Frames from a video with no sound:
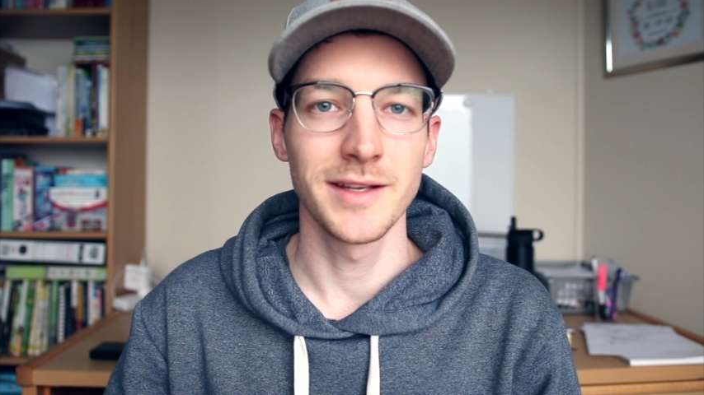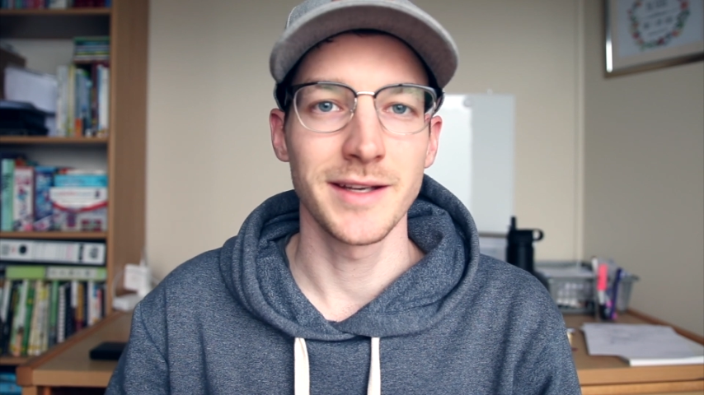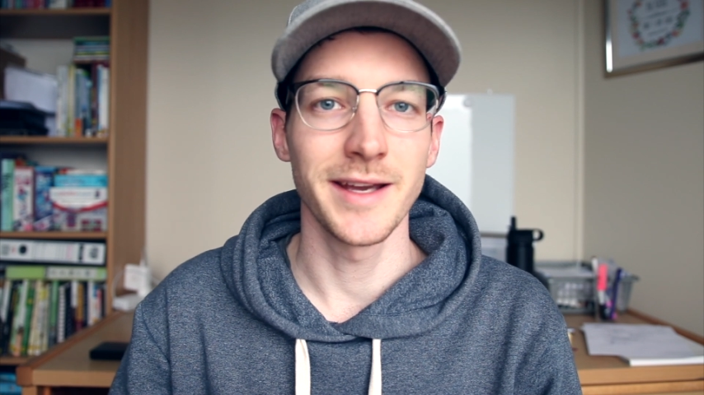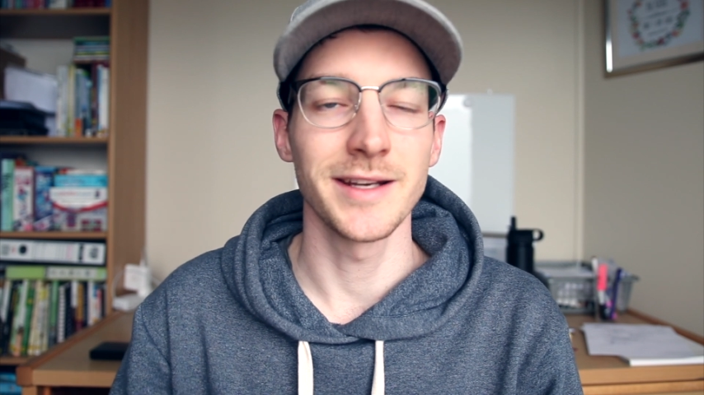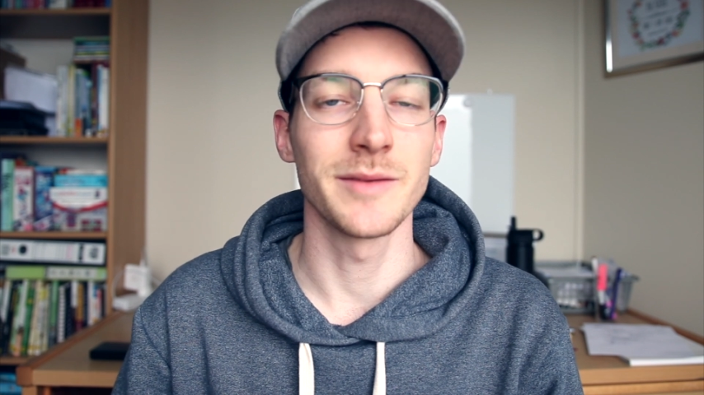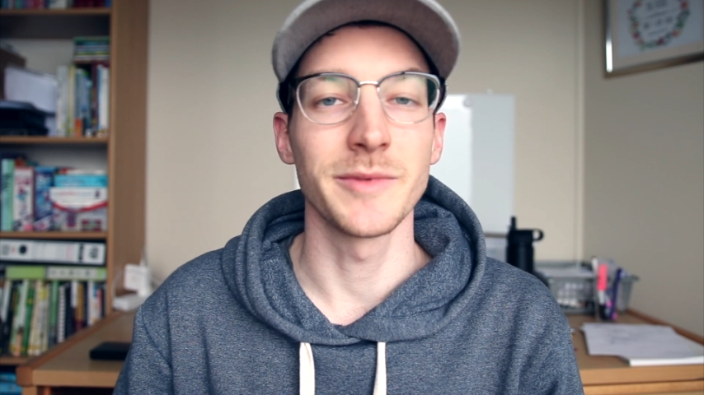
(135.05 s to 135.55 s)

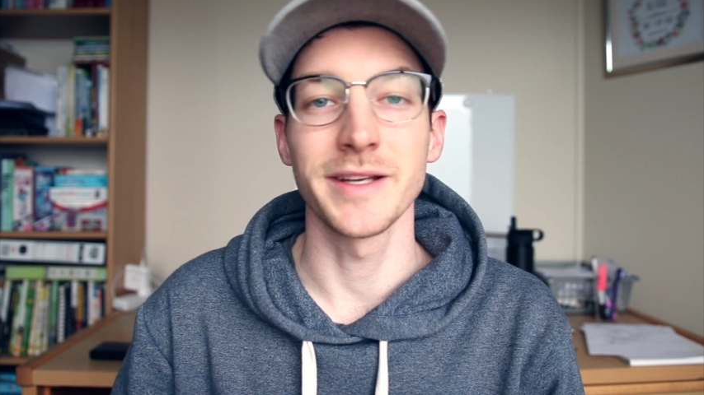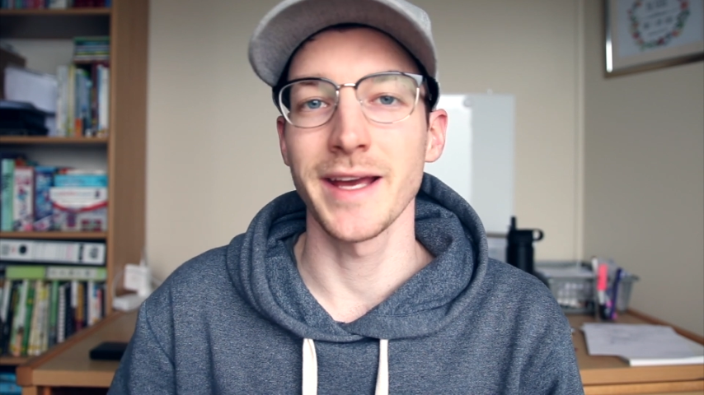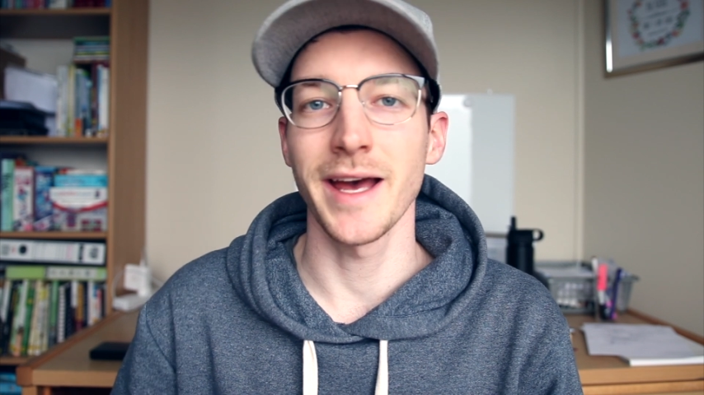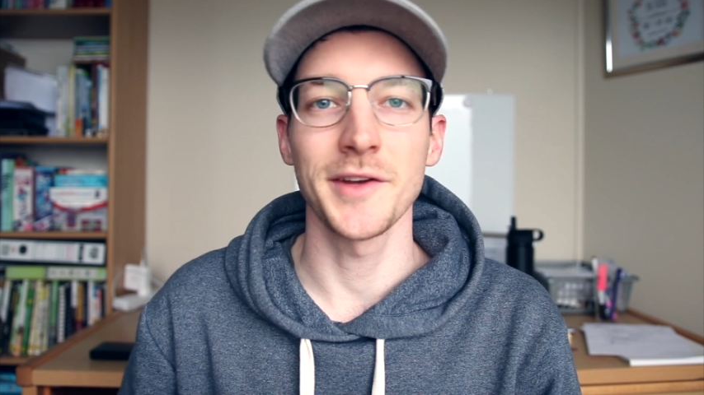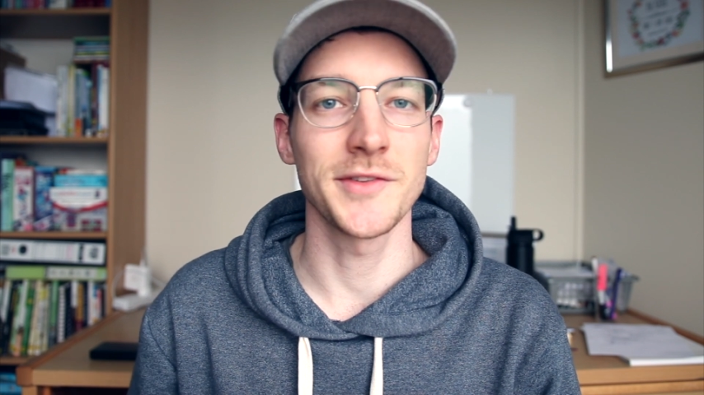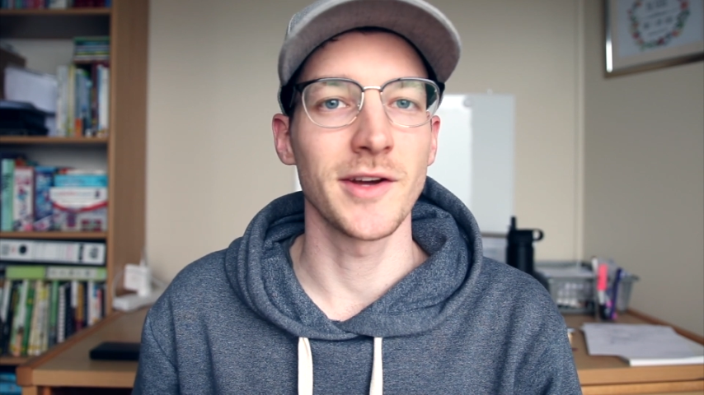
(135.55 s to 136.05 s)
kingdom to
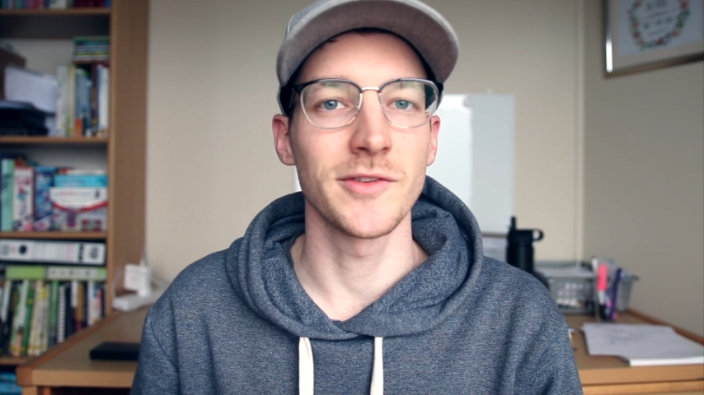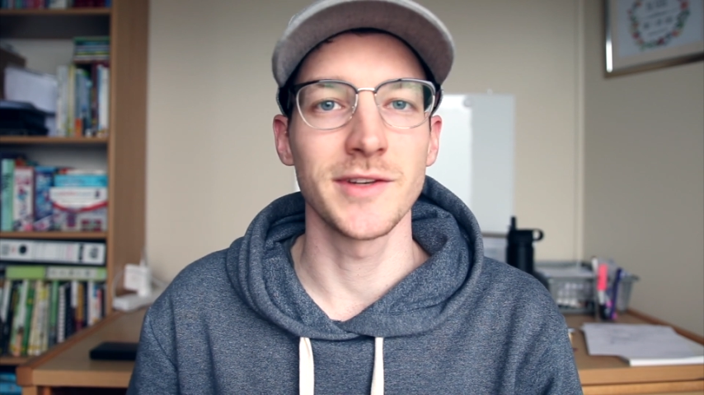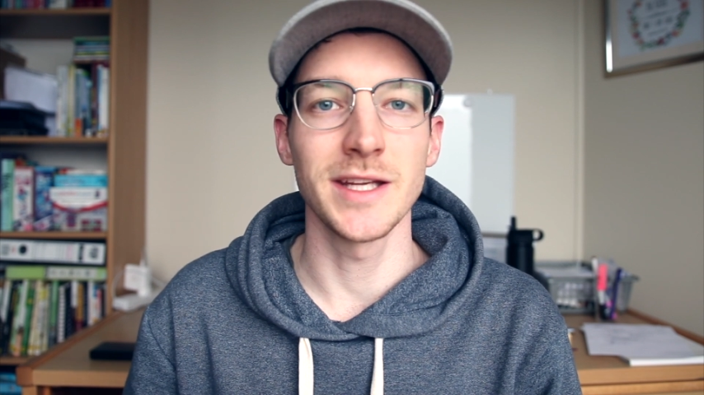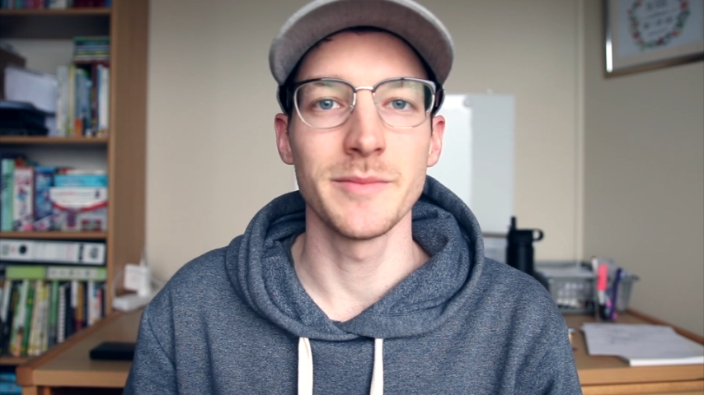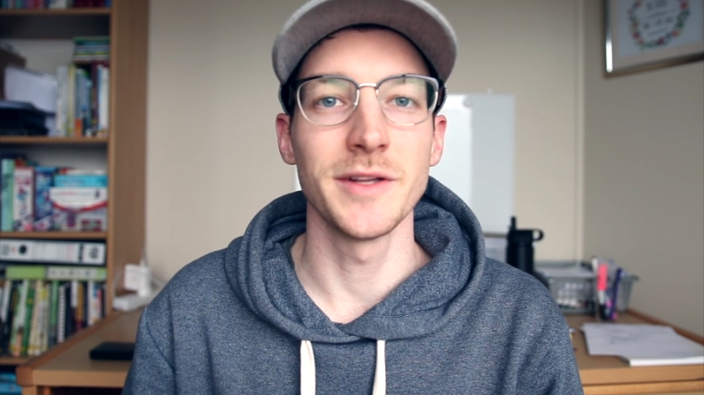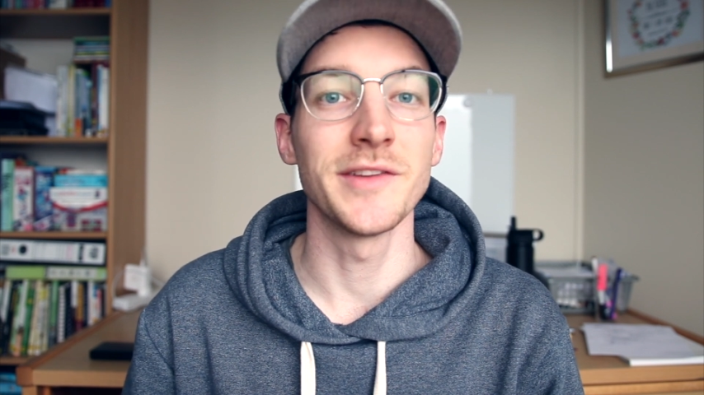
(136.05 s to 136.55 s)
cast out
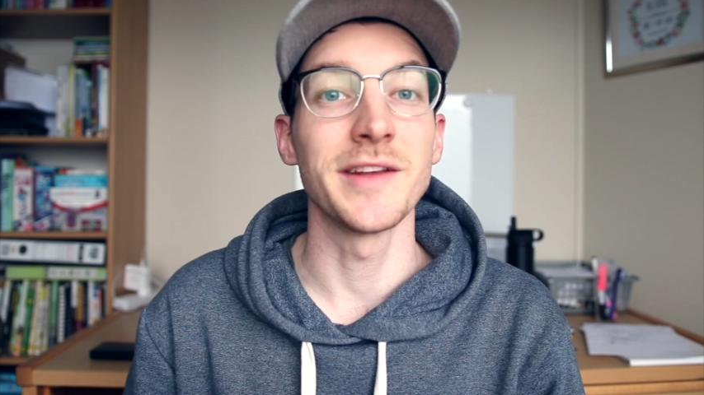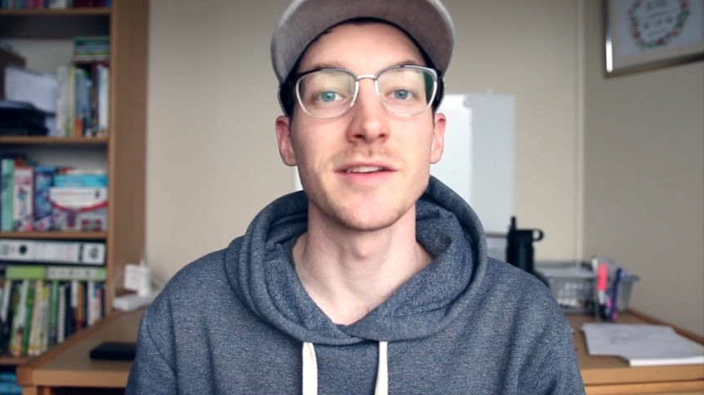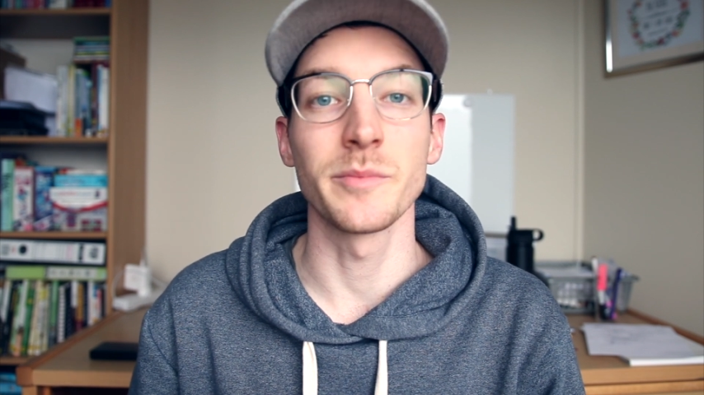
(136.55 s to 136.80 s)
demons and